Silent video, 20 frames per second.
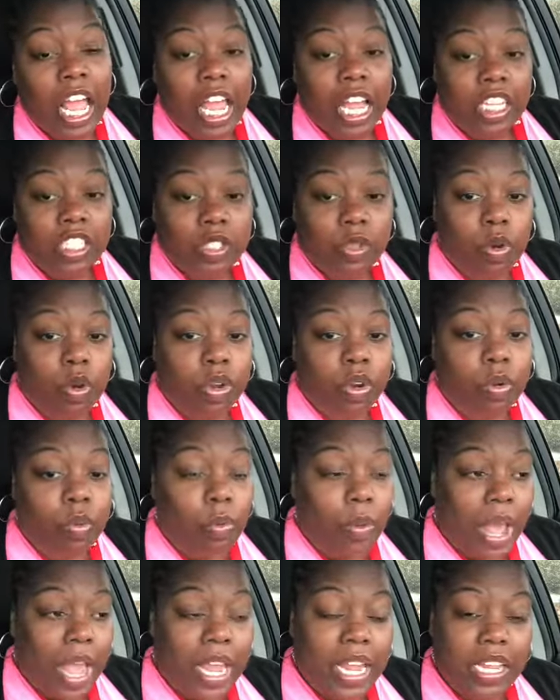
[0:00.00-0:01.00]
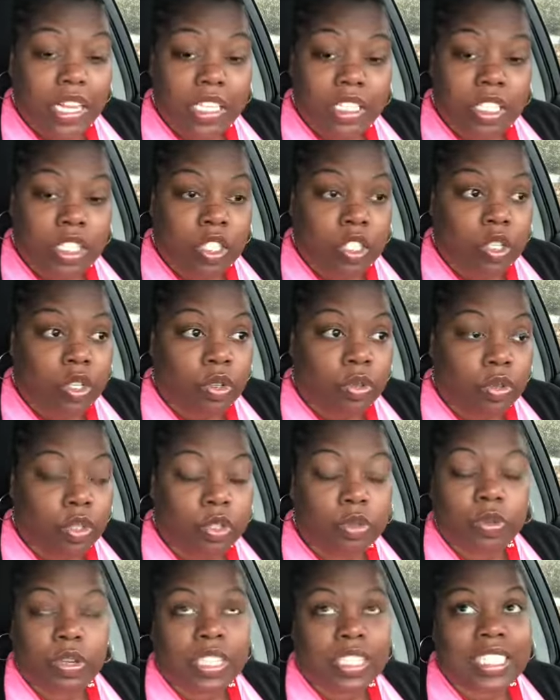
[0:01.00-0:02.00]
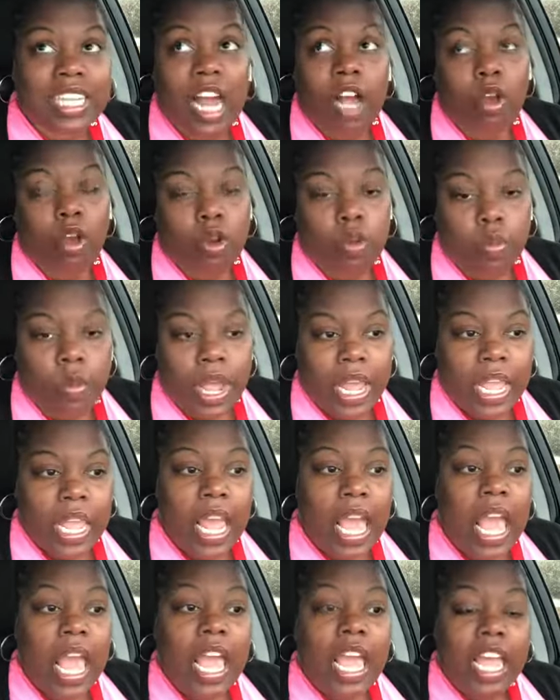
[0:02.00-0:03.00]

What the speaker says: It's going to wait until it's not going to wait.